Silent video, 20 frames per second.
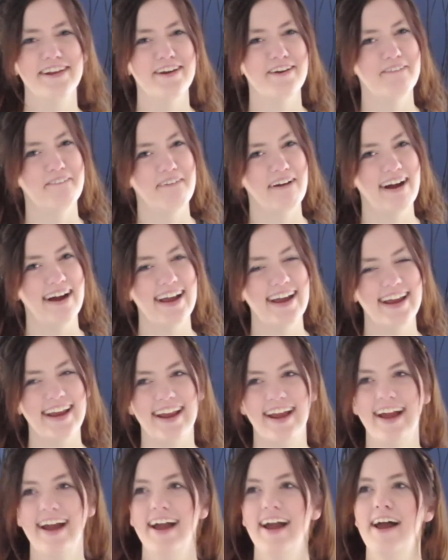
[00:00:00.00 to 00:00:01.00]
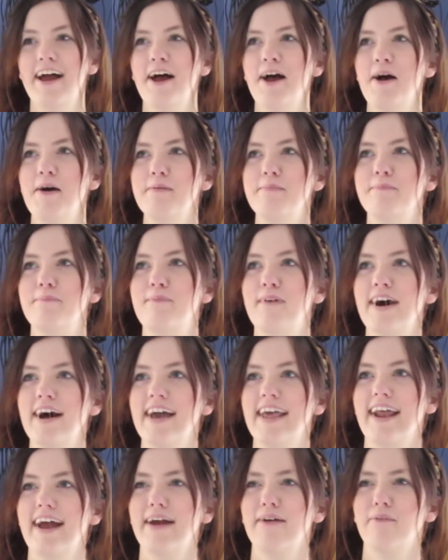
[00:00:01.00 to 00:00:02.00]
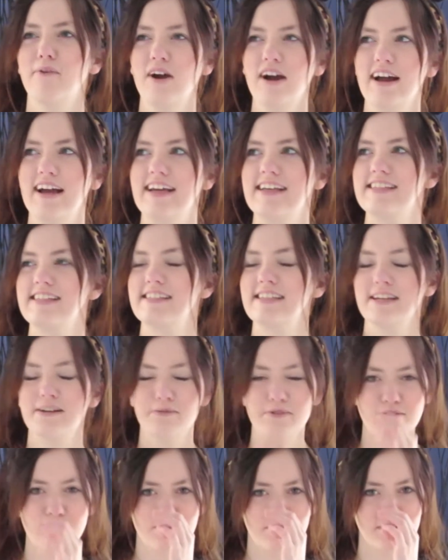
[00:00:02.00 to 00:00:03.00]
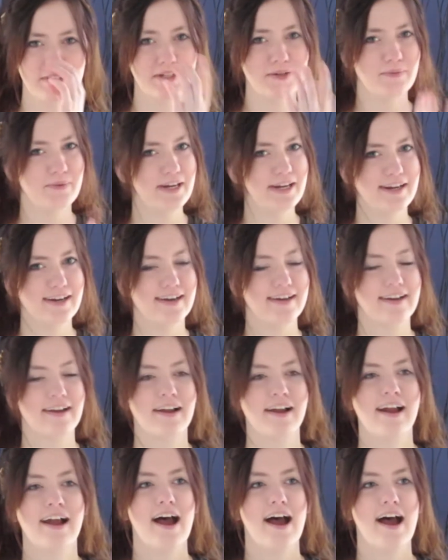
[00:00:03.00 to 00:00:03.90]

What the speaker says: know why, but I was. It was really weird.